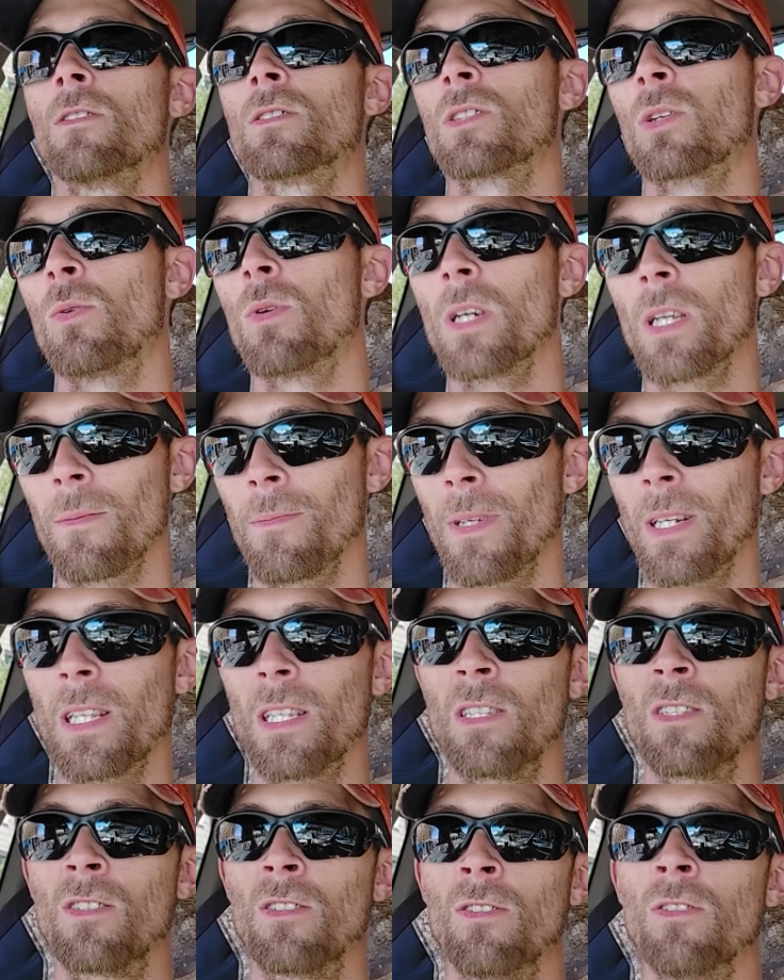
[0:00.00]
20
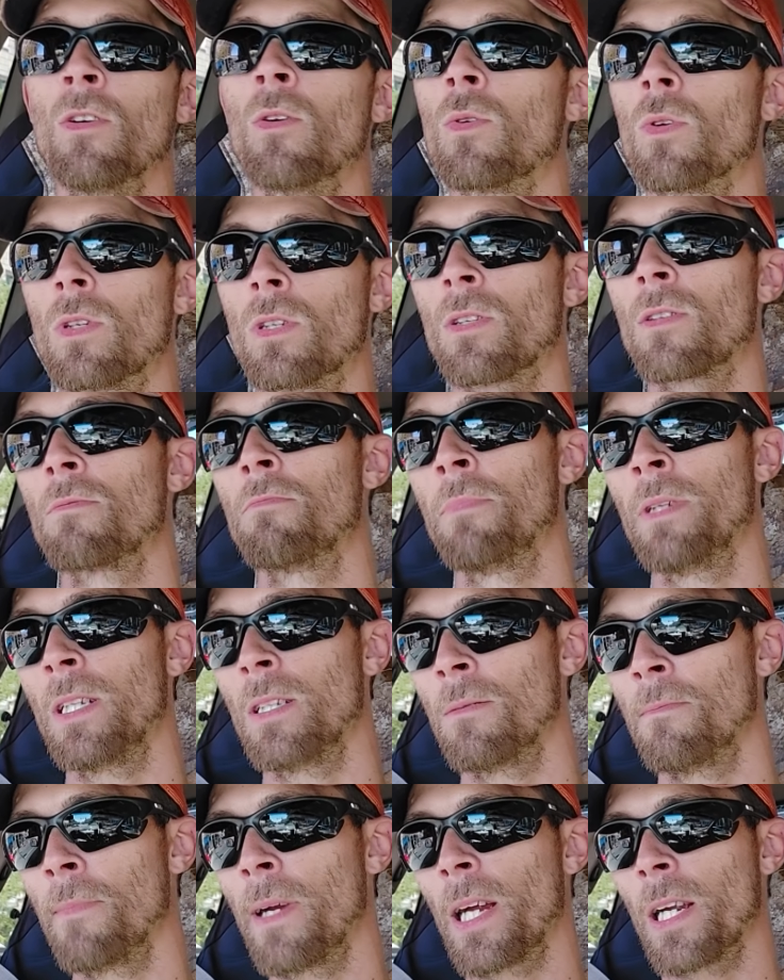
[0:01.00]
minutes north, be
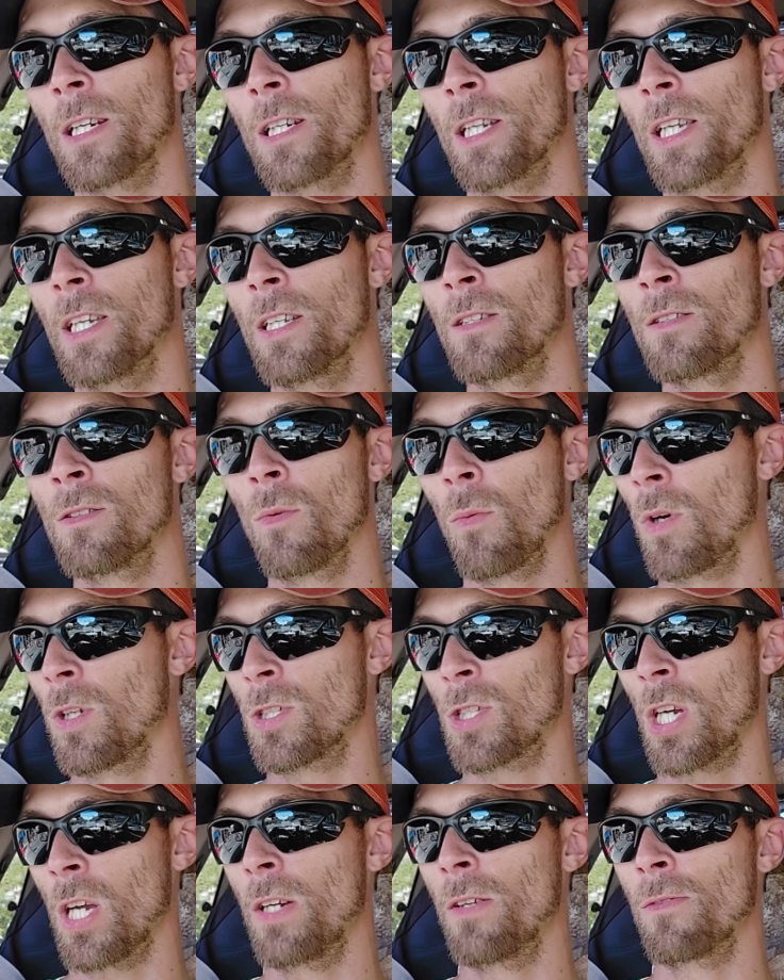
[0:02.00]
to Marion,
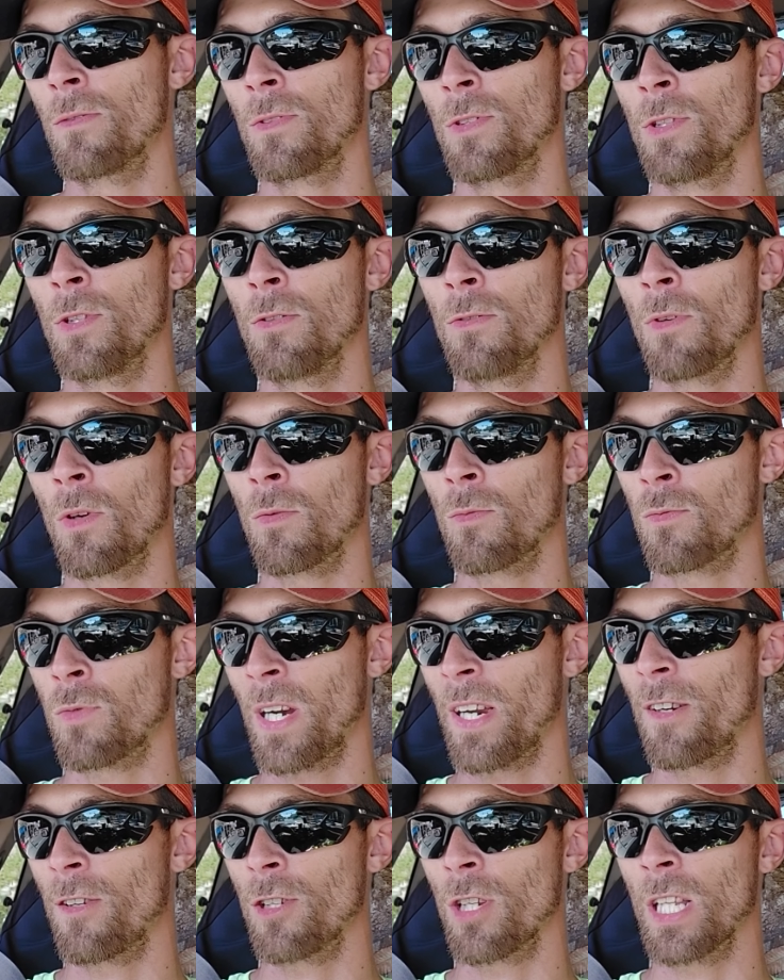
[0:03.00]
which I do
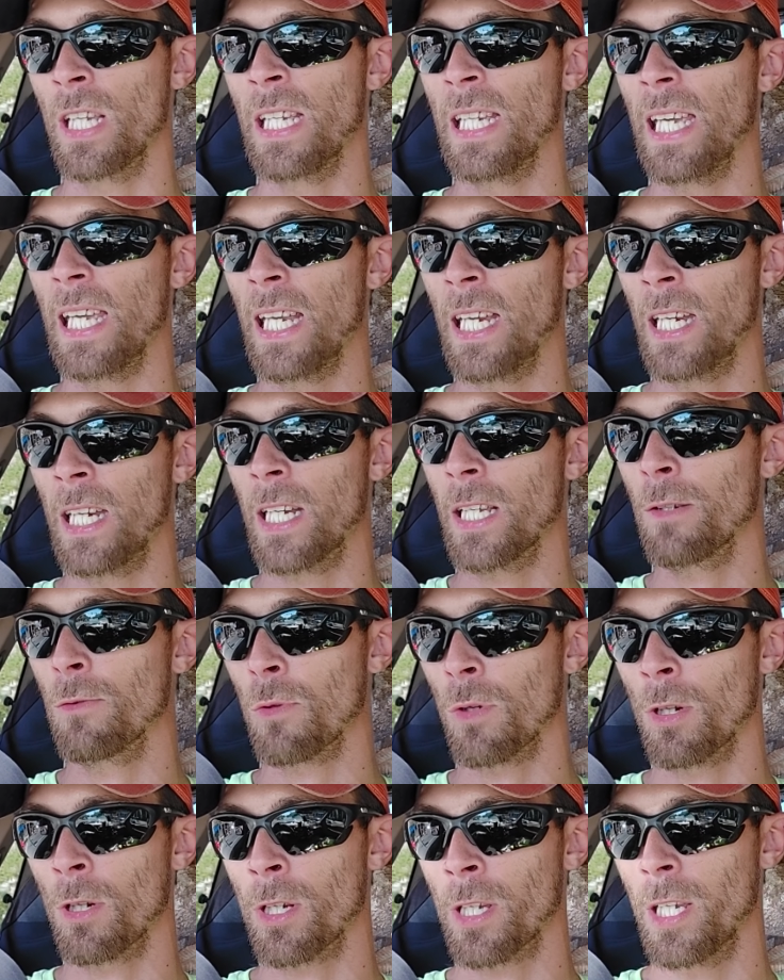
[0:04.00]
rarely any
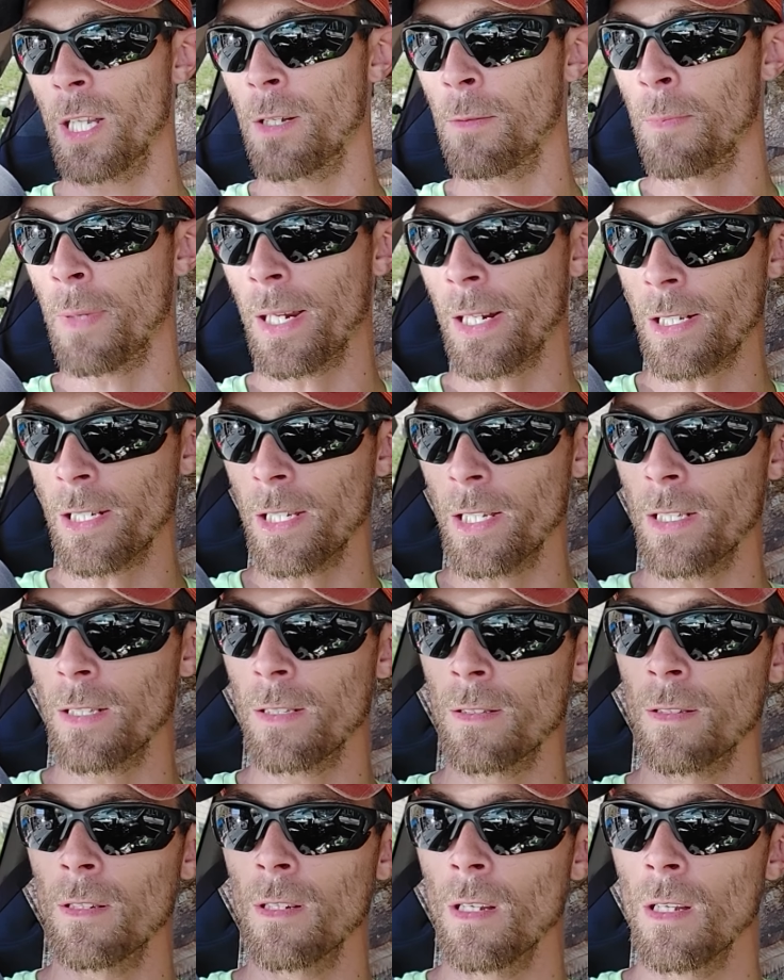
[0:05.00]
work in Marion,